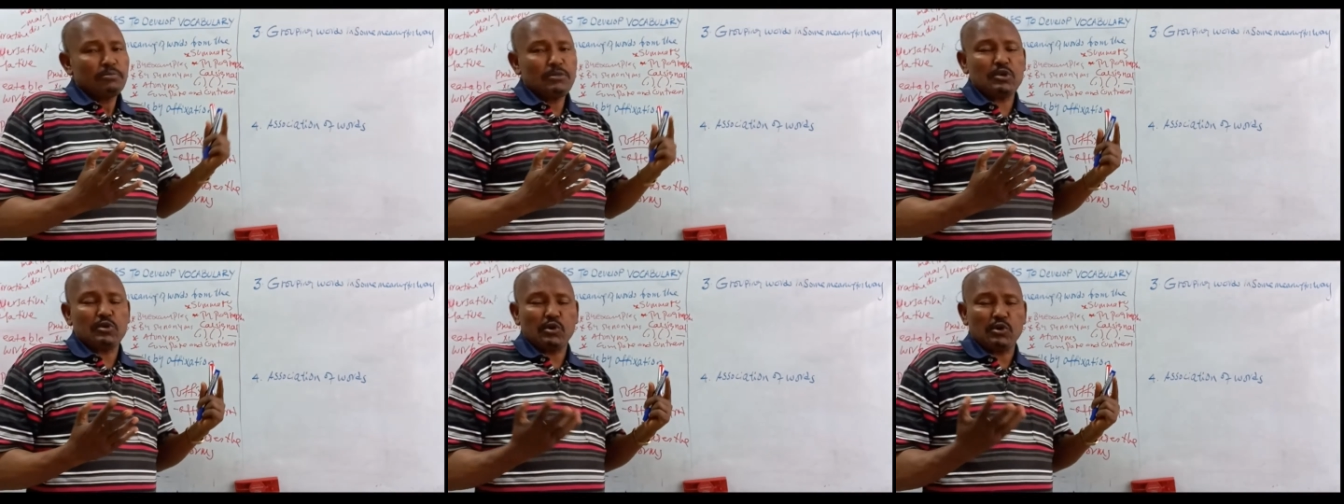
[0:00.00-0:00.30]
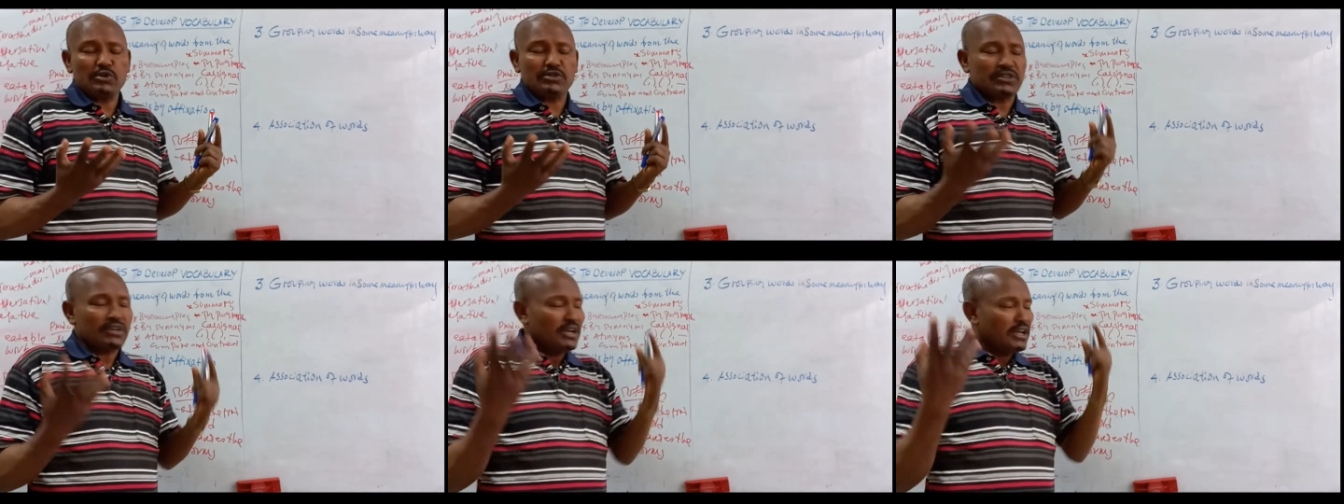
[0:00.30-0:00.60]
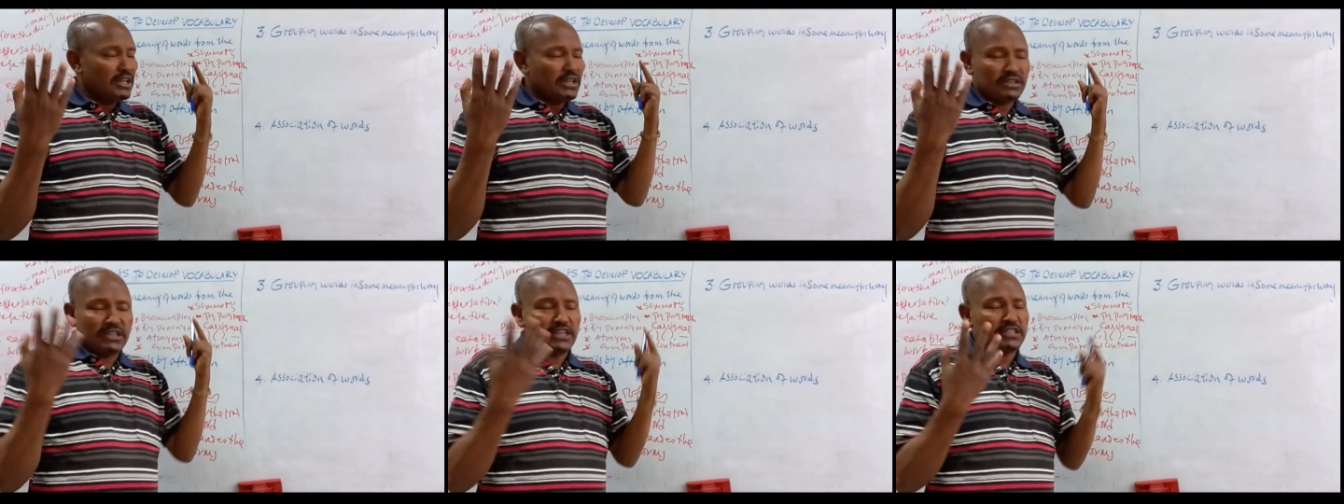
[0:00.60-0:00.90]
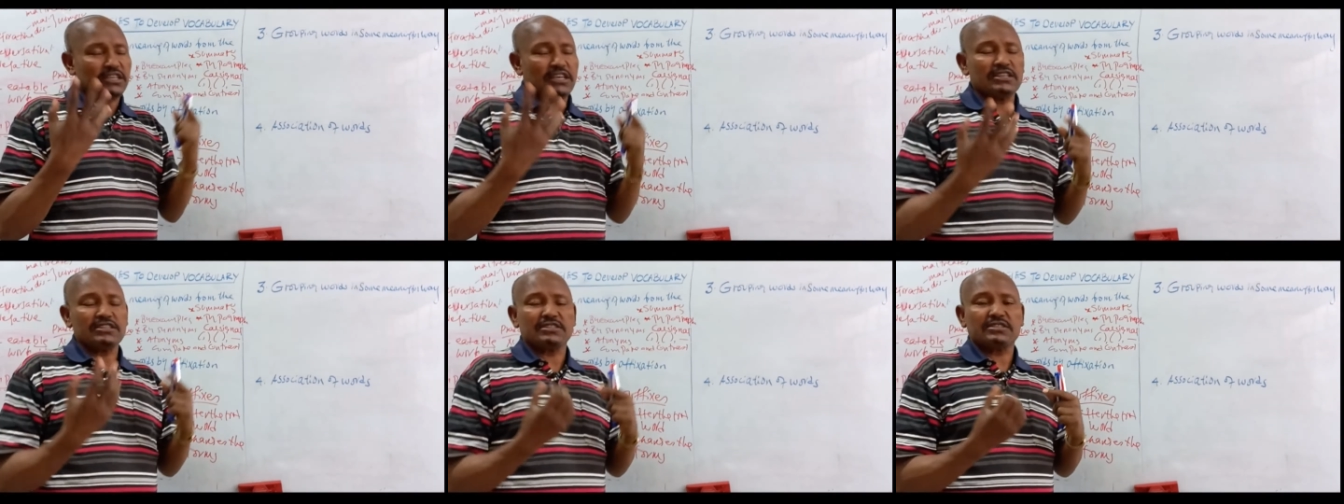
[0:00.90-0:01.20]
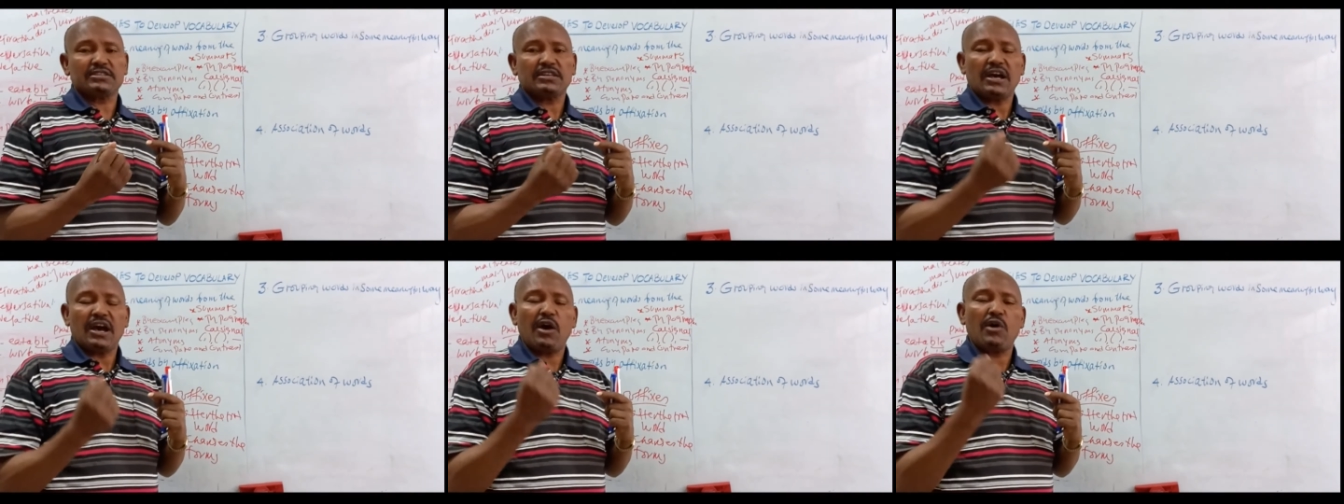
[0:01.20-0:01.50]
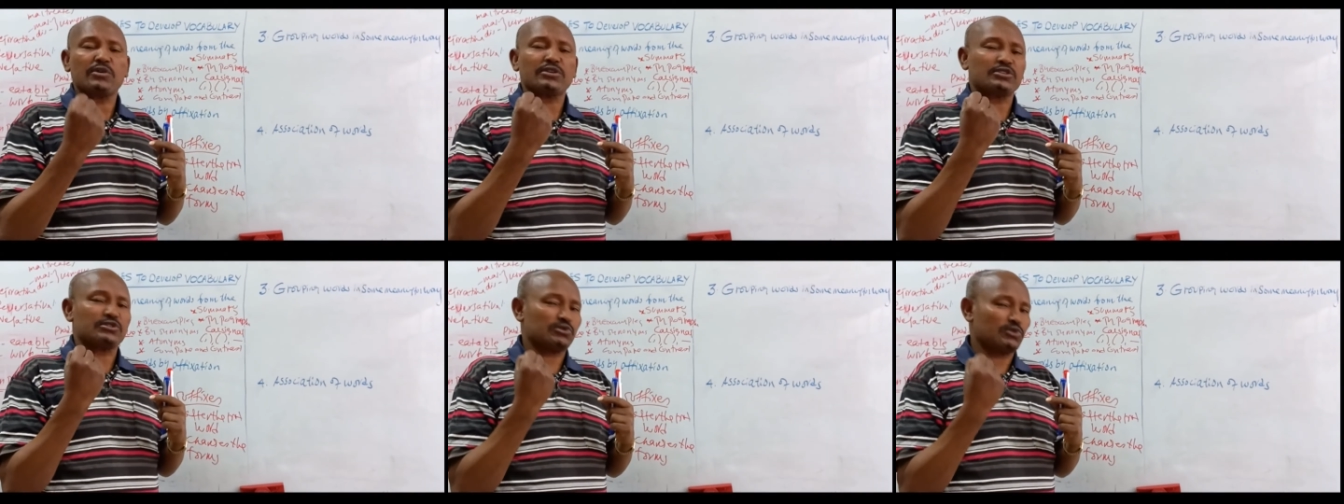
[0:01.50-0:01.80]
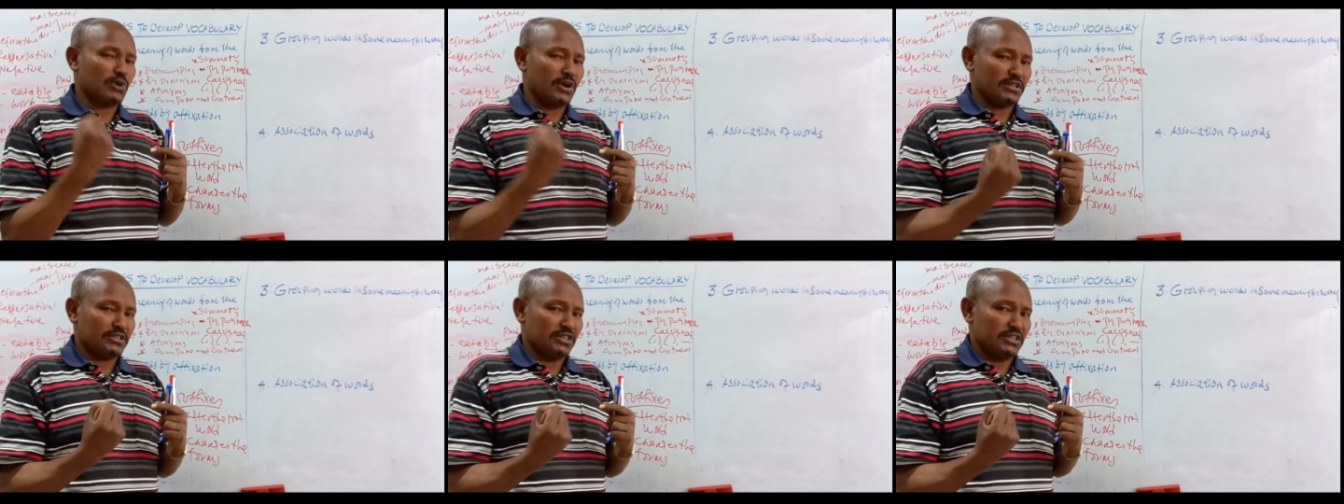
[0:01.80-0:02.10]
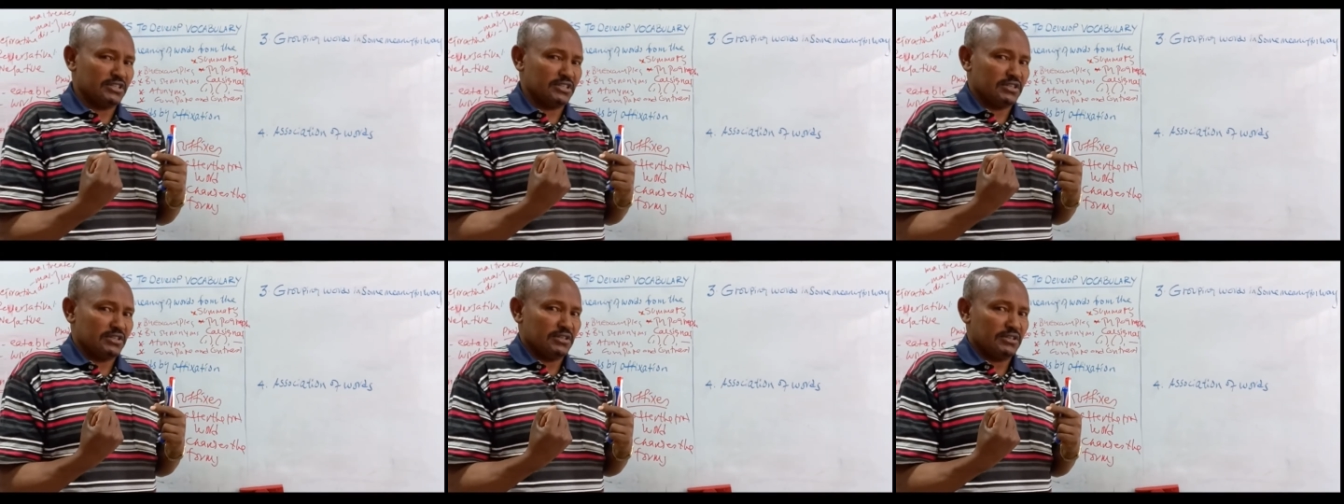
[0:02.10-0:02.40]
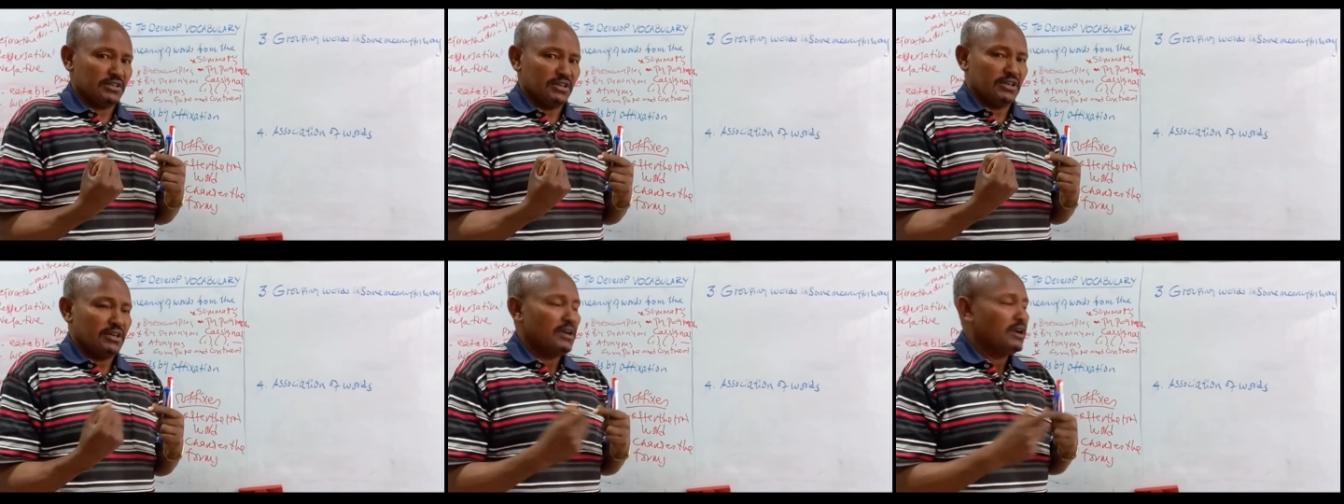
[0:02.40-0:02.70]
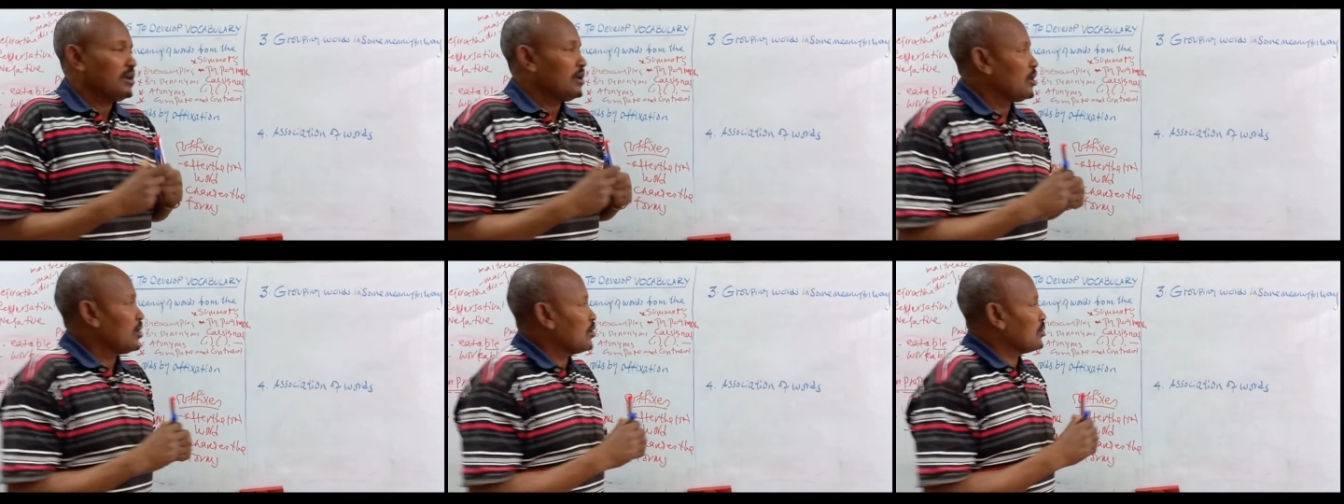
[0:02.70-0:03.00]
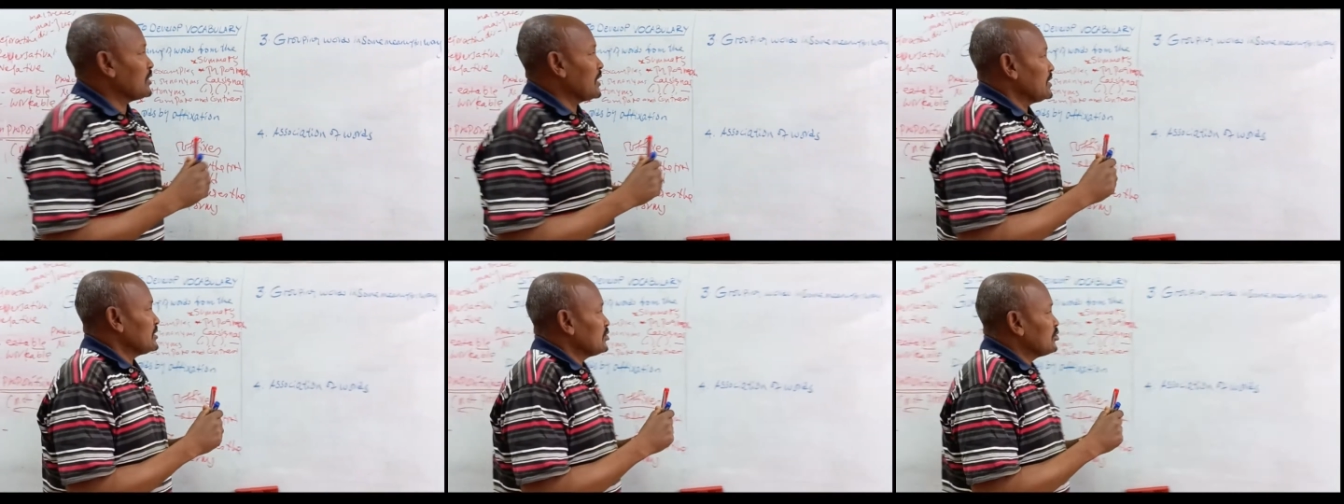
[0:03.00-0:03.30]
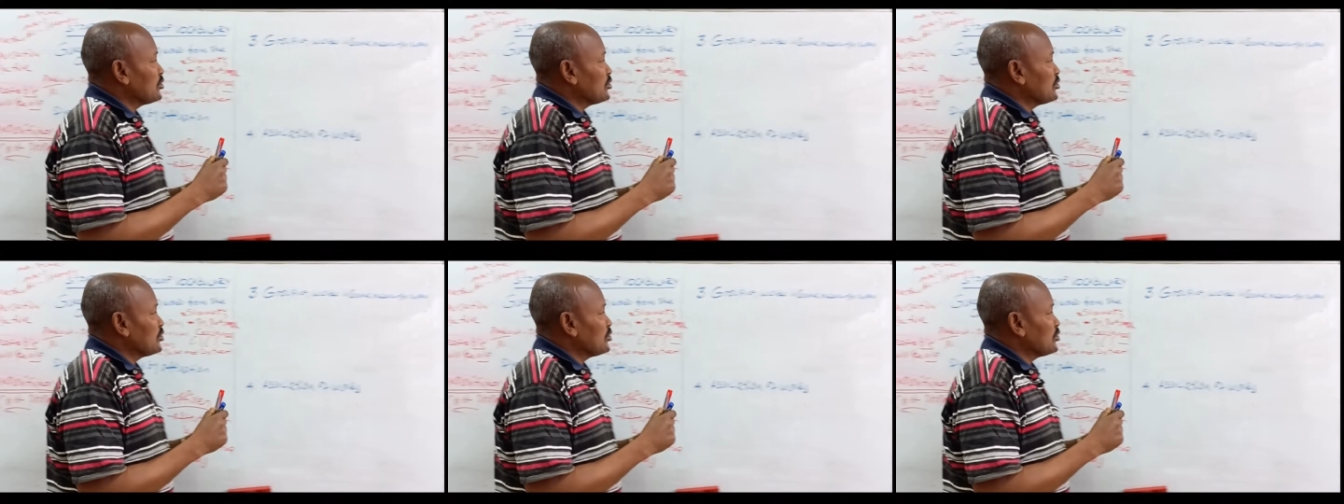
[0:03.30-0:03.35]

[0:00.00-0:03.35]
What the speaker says: because this is our strategy. All right,